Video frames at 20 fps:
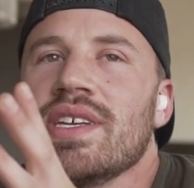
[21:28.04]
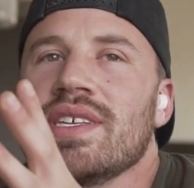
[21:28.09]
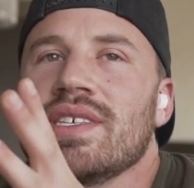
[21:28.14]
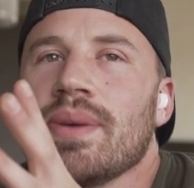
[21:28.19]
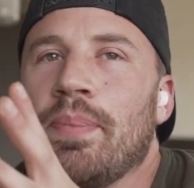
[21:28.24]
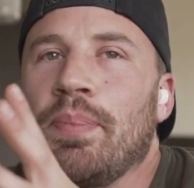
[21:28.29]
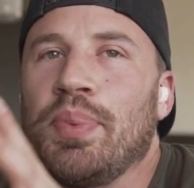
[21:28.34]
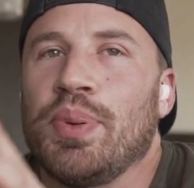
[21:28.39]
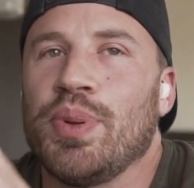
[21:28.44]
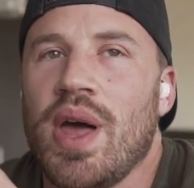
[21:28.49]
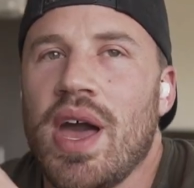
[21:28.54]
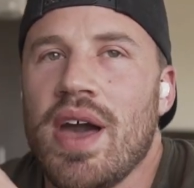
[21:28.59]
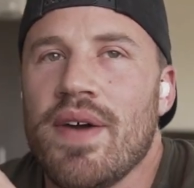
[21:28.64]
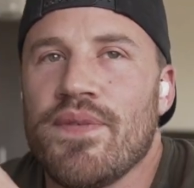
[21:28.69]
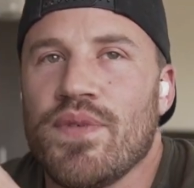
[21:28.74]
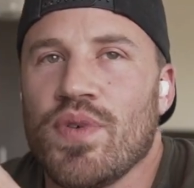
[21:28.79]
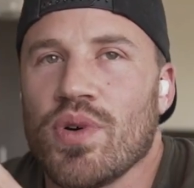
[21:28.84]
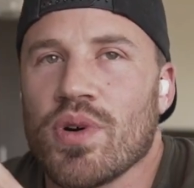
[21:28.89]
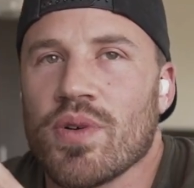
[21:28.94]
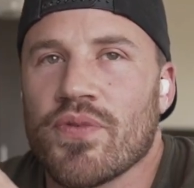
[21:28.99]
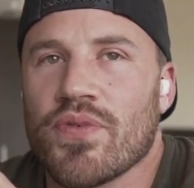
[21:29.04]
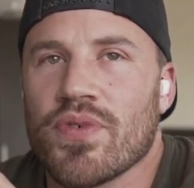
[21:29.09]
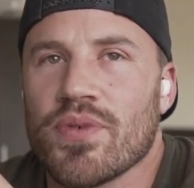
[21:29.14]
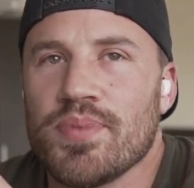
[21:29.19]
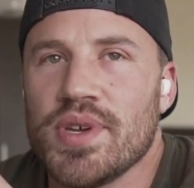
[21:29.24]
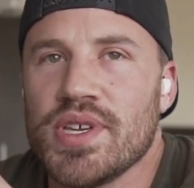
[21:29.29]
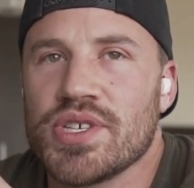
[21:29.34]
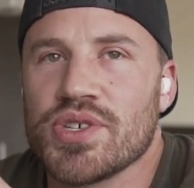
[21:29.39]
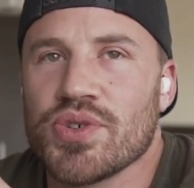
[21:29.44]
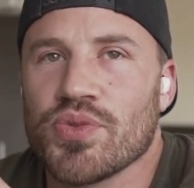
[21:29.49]
it's a platform for
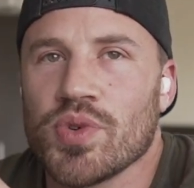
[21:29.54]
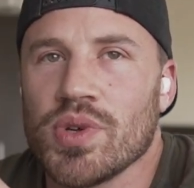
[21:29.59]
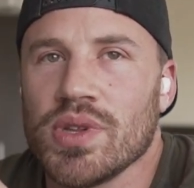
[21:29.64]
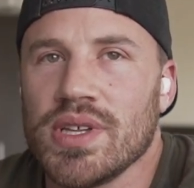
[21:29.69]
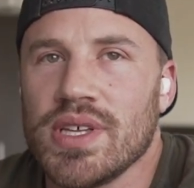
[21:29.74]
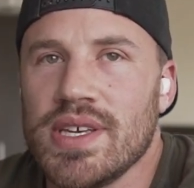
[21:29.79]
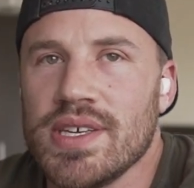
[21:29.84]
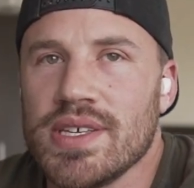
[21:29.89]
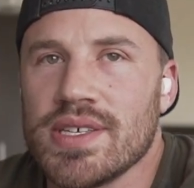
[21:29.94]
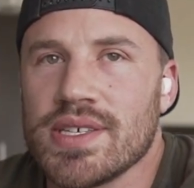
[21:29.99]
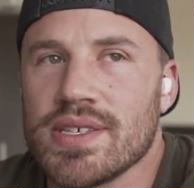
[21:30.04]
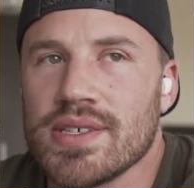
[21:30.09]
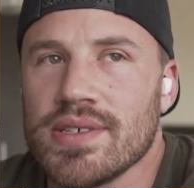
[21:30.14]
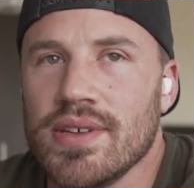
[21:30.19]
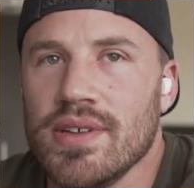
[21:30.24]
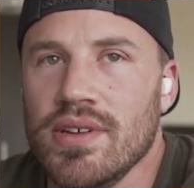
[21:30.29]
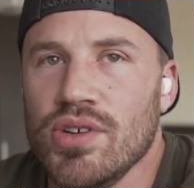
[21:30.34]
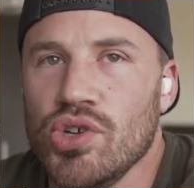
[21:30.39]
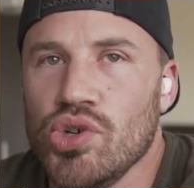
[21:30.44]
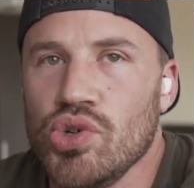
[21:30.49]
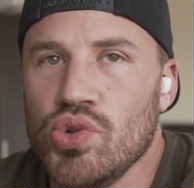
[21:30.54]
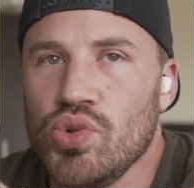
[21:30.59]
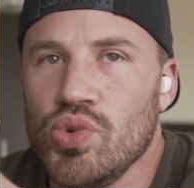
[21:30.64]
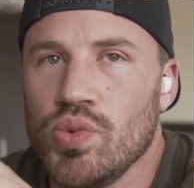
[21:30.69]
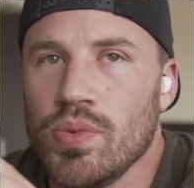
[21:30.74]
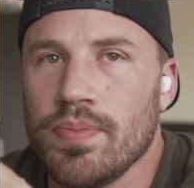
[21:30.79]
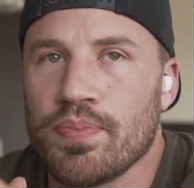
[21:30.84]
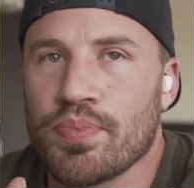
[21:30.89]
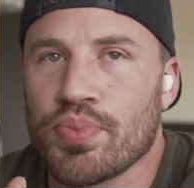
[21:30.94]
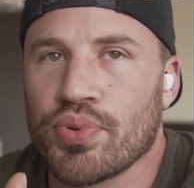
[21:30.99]
me to release
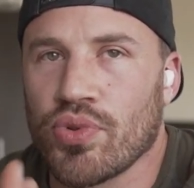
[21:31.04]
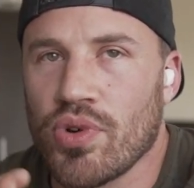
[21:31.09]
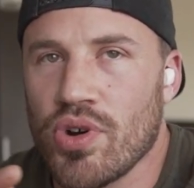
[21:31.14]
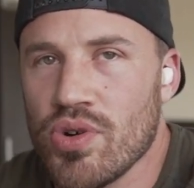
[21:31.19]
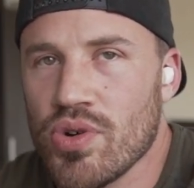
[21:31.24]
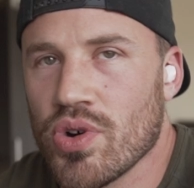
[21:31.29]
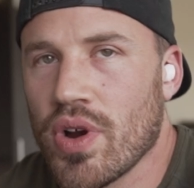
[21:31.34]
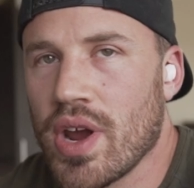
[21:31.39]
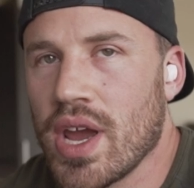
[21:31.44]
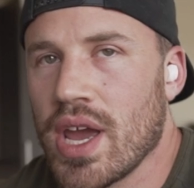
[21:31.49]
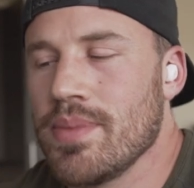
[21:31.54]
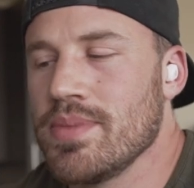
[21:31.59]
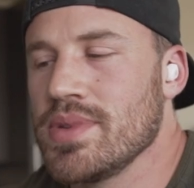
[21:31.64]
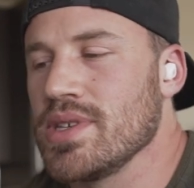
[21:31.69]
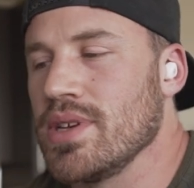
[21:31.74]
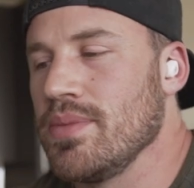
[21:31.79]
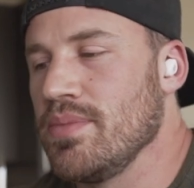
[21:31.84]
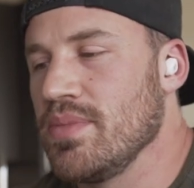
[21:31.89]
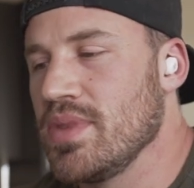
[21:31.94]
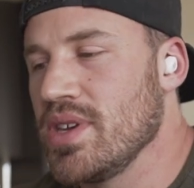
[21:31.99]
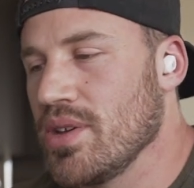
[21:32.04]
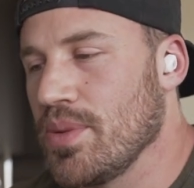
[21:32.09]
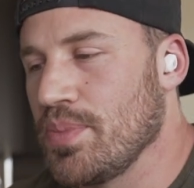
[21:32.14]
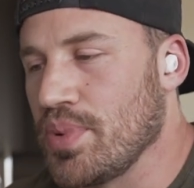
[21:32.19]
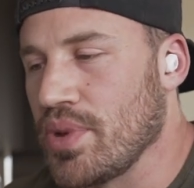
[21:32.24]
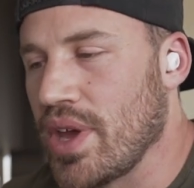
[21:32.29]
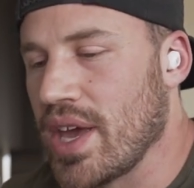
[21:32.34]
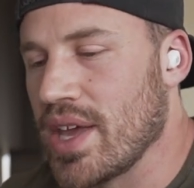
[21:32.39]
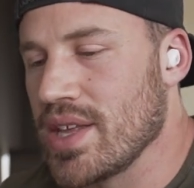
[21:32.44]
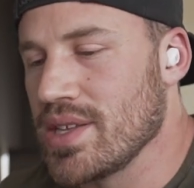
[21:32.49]
new programs and meal
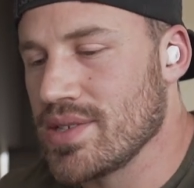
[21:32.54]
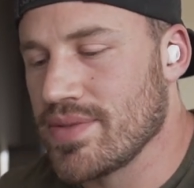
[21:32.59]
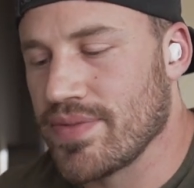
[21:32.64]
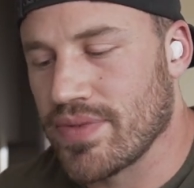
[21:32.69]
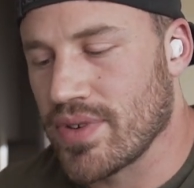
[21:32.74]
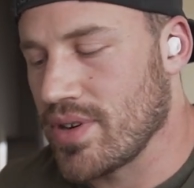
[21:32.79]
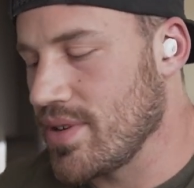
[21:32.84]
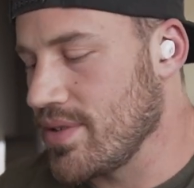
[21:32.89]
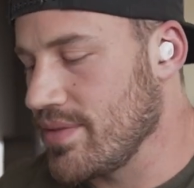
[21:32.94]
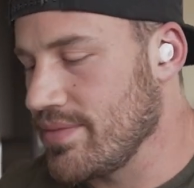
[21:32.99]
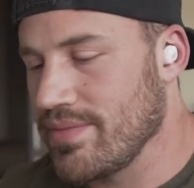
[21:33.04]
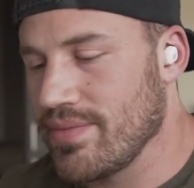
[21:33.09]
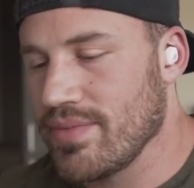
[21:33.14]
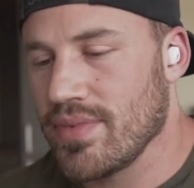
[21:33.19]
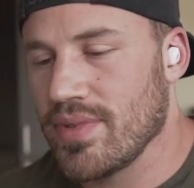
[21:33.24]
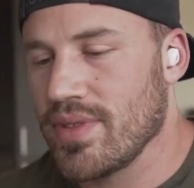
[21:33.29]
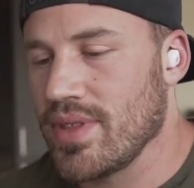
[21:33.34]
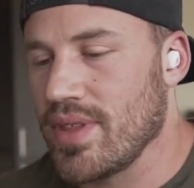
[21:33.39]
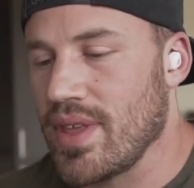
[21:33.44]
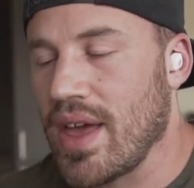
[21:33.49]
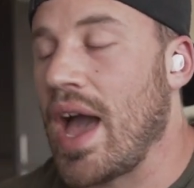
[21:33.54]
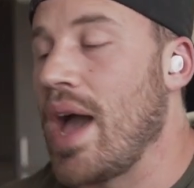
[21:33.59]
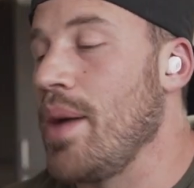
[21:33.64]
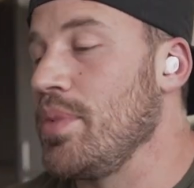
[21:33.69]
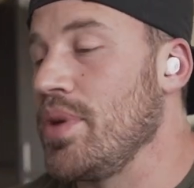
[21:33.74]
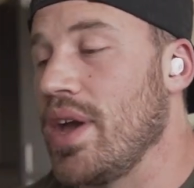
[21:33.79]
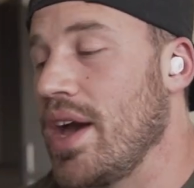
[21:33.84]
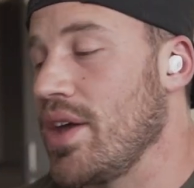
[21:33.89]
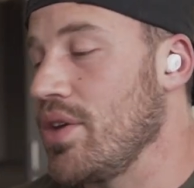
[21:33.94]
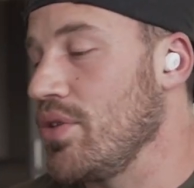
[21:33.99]
plans for, I
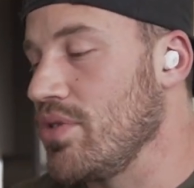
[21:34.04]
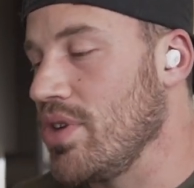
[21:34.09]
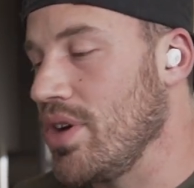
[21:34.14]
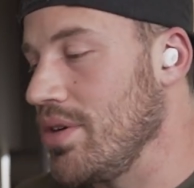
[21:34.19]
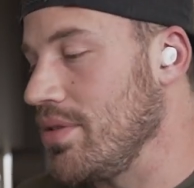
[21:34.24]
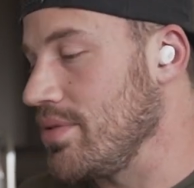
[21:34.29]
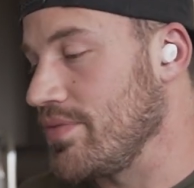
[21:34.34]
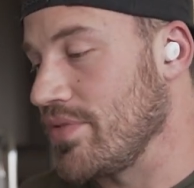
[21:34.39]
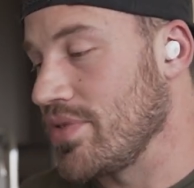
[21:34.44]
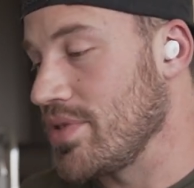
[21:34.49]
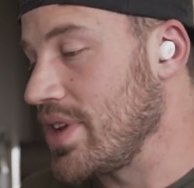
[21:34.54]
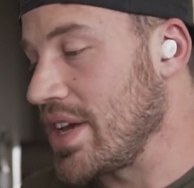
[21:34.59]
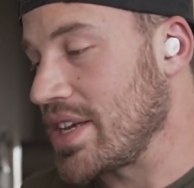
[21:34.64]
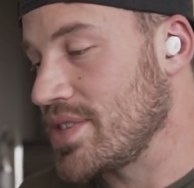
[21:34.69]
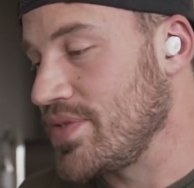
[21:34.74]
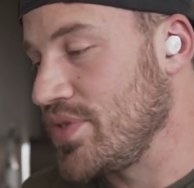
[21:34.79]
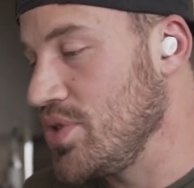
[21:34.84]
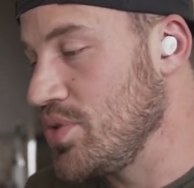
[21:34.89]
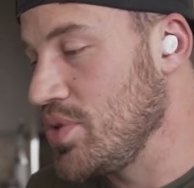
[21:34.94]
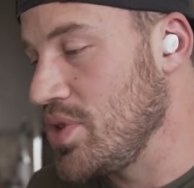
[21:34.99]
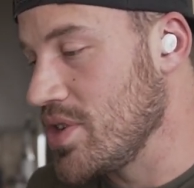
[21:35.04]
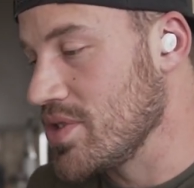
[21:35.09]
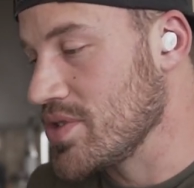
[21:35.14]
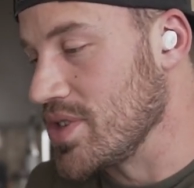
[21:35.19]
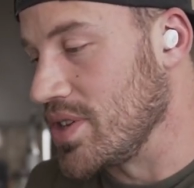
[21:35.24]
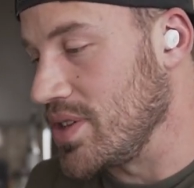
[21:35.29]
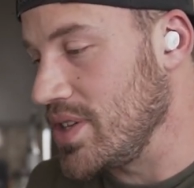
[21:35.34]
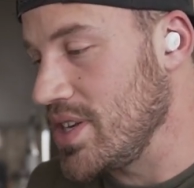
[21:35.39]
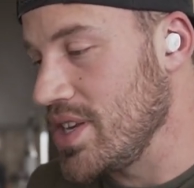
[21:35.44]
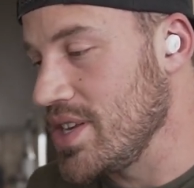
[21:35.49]
don't know, for the next few years
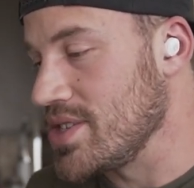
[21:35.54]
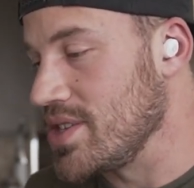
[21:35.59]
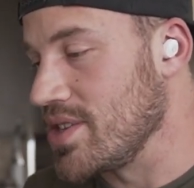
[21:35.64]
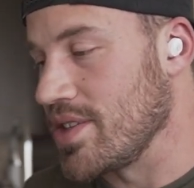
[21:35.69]
at least.